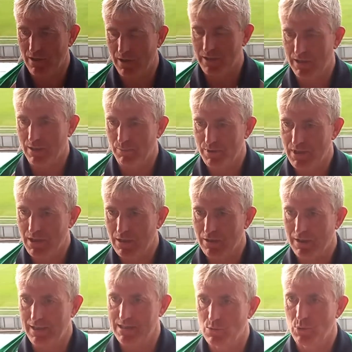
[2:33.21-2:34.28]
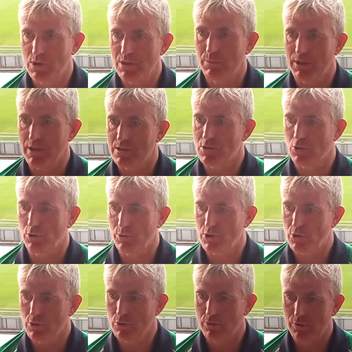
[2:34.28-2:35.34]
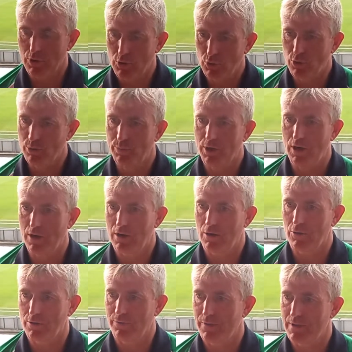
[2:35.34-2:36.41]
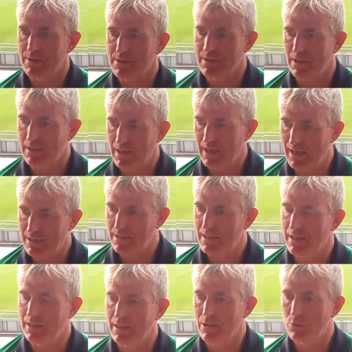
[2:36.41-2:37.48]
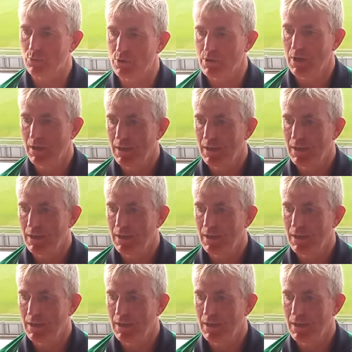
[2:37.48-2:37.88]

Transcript: I think in particular in the last 20 minutes, we turned over a load of ball in our defence that they had taken into it,